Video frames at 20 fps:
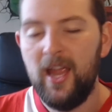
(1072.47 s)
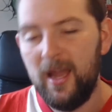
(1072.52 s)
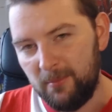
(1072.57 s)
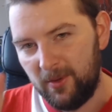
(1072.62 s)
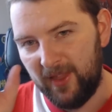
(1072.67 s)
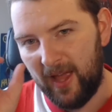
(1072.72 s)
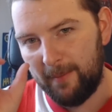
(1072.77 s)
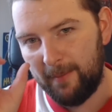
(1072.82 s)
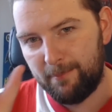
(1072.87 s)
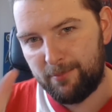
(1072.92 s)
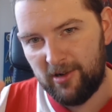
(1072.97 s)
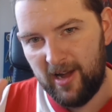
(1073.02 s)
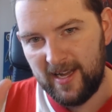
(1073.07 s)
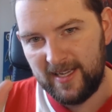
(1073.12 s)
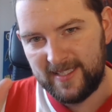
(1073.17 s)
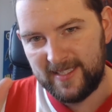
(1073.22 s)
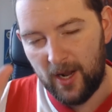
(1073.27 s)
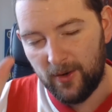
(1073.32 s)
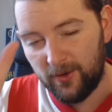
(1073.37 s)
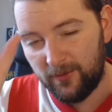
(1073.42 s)
but that
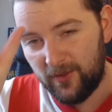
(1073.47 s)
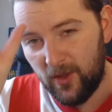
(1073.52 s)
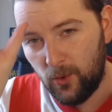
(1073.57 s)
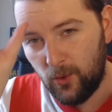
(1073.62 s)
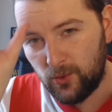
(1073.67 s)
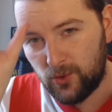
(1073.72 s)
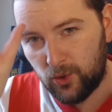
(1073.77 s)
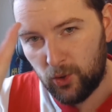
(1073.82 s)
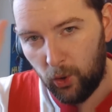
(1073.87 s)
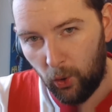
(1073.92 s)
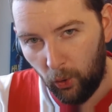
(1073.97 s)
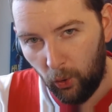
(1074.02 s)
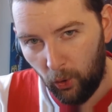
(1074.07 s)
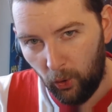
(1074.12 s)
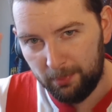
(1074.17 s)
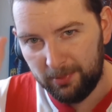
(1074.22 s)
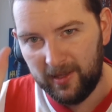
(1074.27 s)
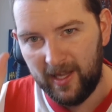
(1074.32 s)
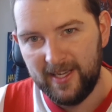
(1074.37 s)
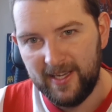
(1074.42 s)
breakdown of those
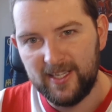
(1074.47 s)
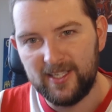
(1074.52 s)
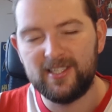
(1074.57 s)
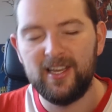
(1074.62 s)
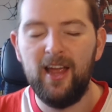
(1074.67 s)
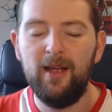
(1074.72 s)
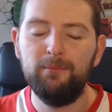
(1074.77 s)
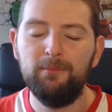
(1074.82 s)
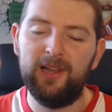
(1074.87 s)
core players